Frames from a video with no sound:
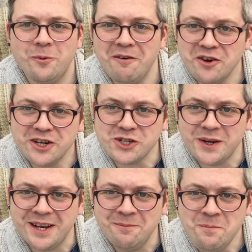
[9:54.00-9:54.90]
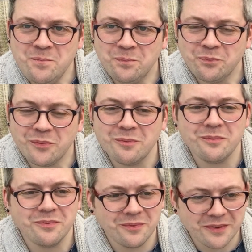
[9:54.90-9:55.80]
Whatever you're doing,
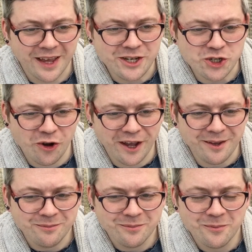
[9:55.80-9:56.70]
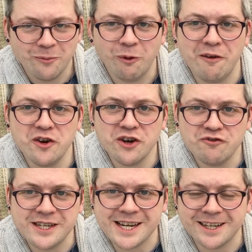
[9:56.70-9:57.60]
enjoy. Whatever you're
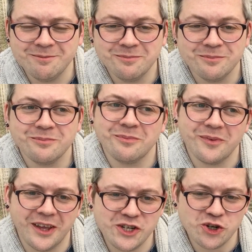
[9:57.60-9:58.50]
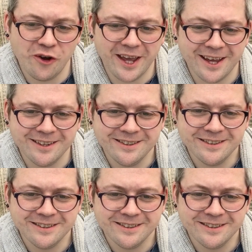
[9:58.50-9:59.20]
reading, enjoy it.